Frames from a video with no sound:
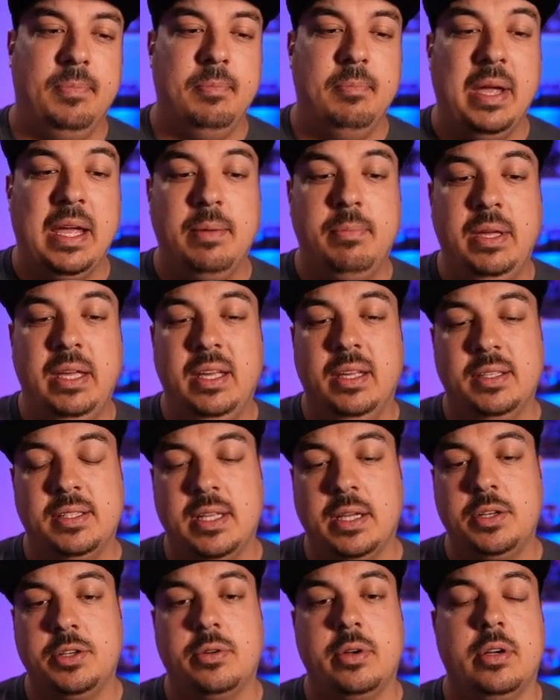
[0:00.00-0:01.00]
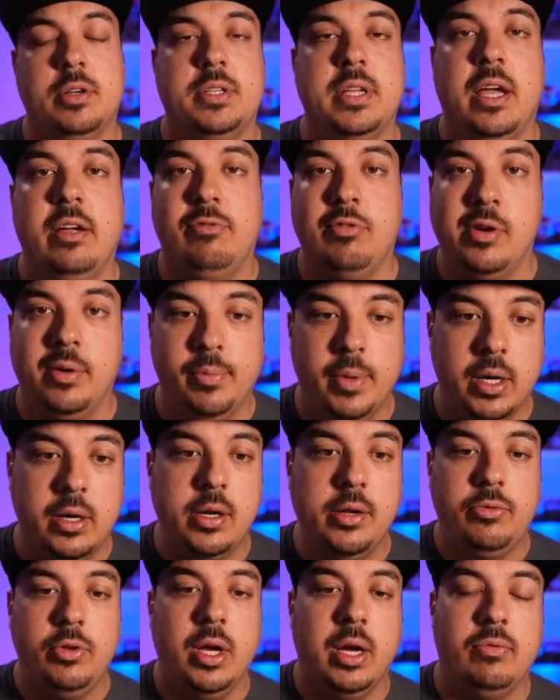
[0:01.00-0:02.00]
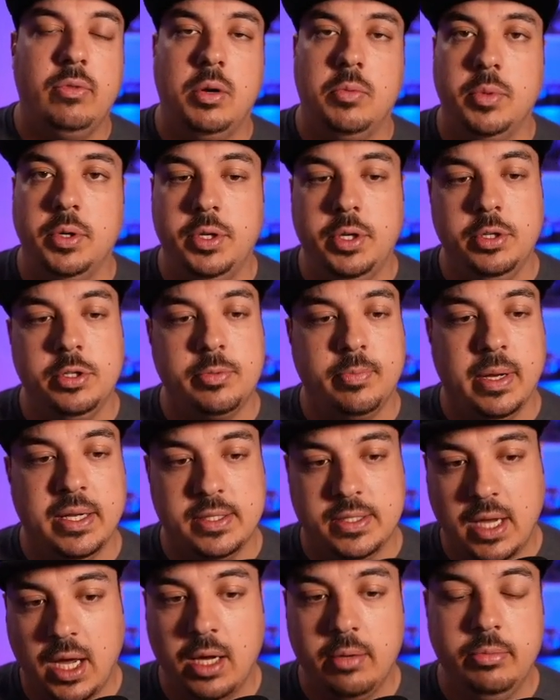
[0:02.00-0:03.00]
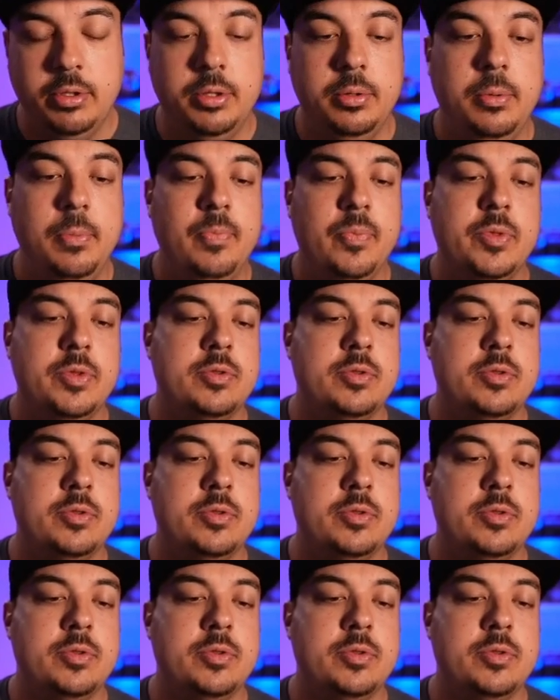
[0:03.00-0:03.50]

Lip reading: maybe a Sentry or Typhoid Mary if you have them reduced by Zabu.